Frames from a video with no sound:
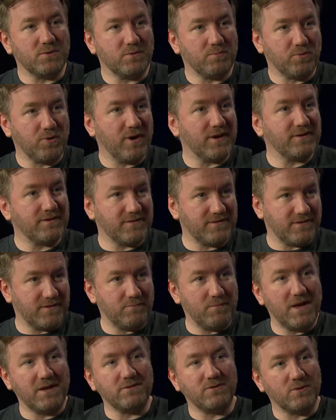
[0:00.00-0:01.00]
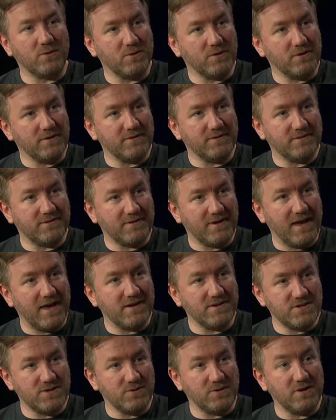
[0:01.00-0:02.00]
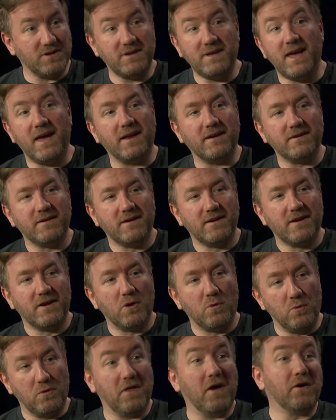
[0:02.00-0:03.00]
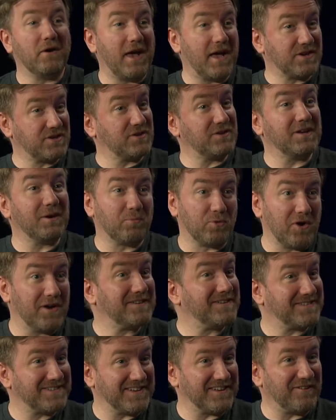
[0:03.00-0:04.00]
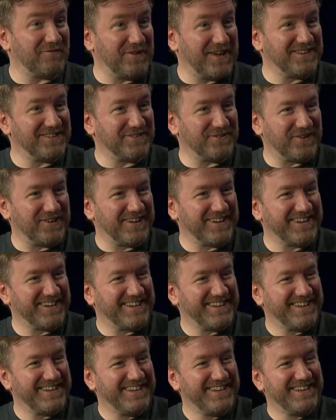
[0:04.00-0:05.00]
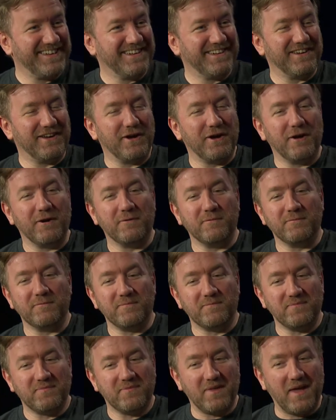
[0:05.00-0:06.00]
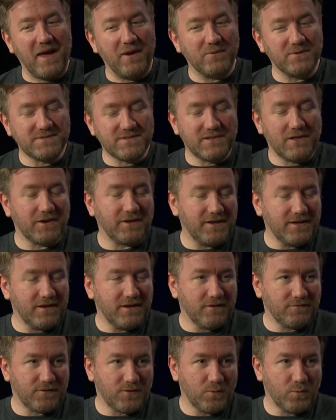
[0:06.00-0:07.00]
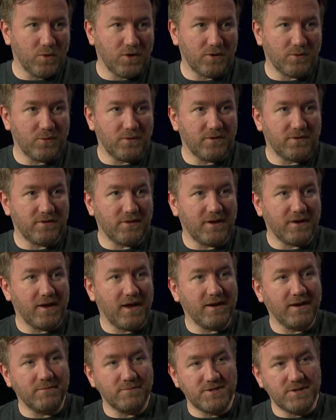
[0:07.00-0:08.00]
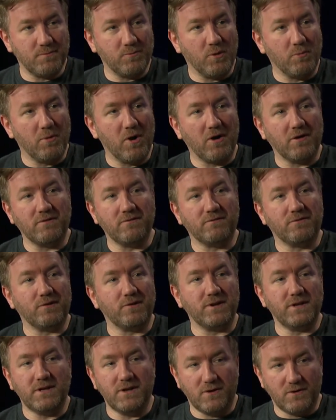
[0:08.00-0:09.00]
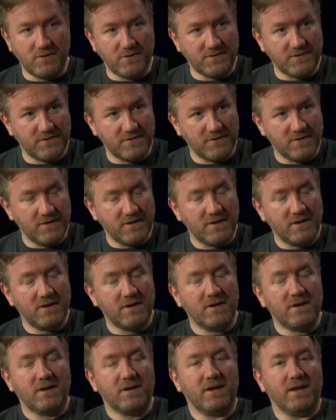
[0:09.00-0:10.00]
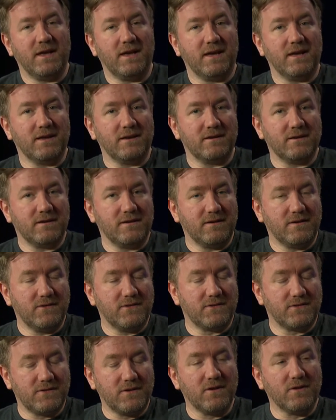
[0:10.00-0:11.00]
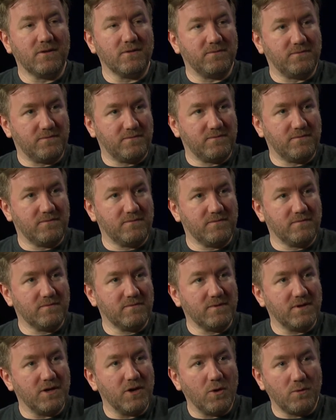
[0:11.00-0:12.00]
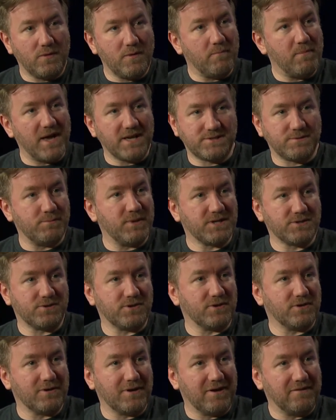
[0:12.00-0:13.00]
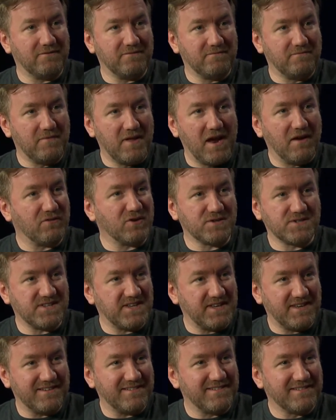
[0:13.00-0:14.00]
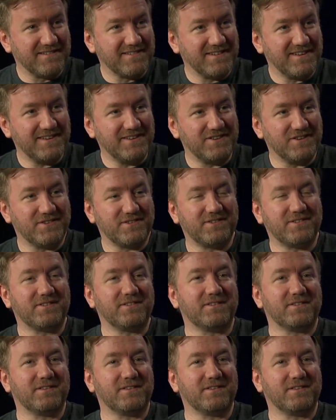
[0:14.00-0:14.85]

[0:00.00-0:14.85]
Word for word: apprentice and mentor as, as you can get without actually apprenticing a mentor. Um, I was lucky enough to work with a guy named Jimbo Barton for years, and he's still, you know, the best mixer I've ever seen. He just,